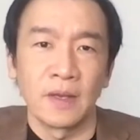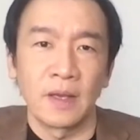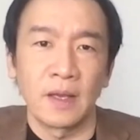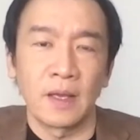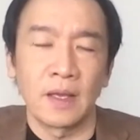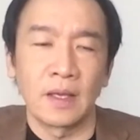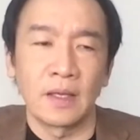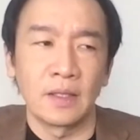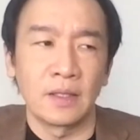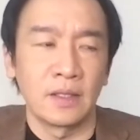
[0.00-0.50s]

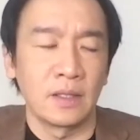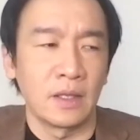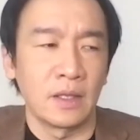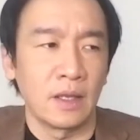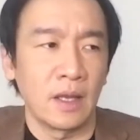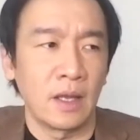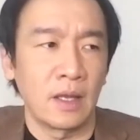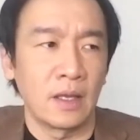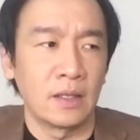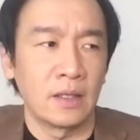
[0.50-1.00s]
and
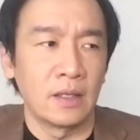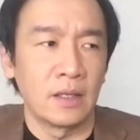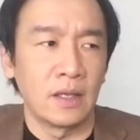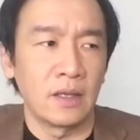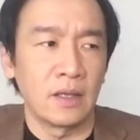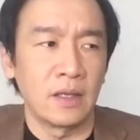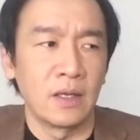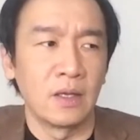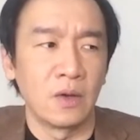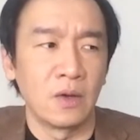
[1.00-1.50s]
and
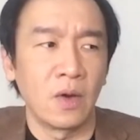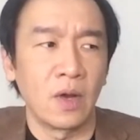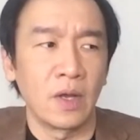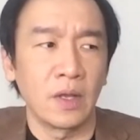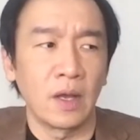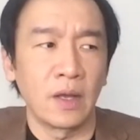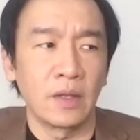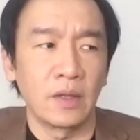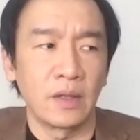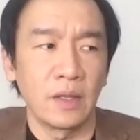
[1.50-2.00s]
you know, I,
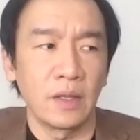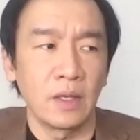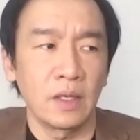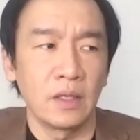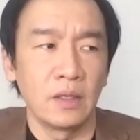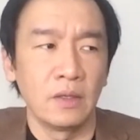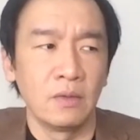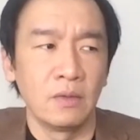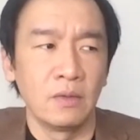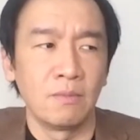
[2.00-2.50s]
I think
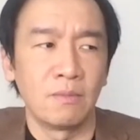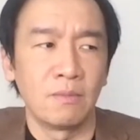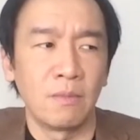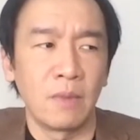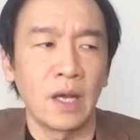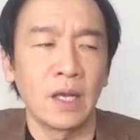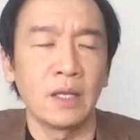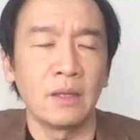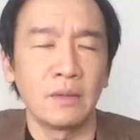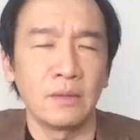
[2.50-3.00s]
you
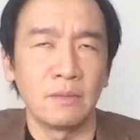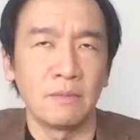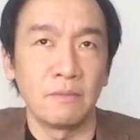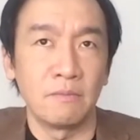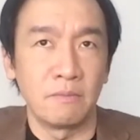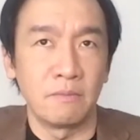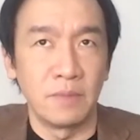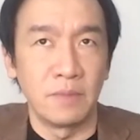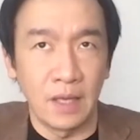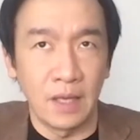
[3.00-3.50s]
might
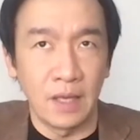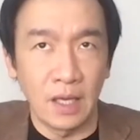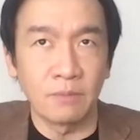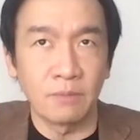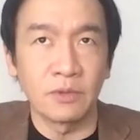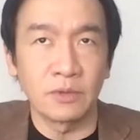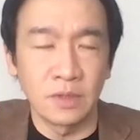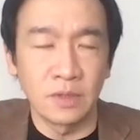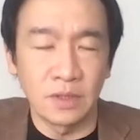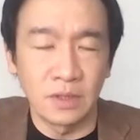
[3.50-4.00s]
be
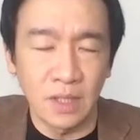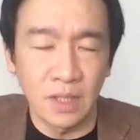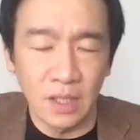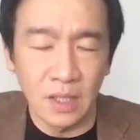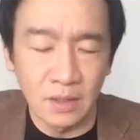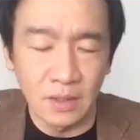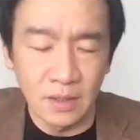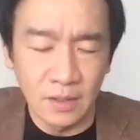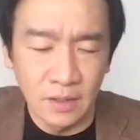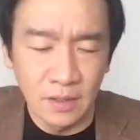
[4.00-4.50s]
able to
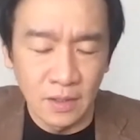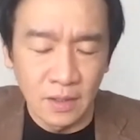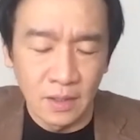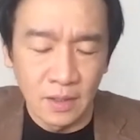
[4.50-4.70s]
then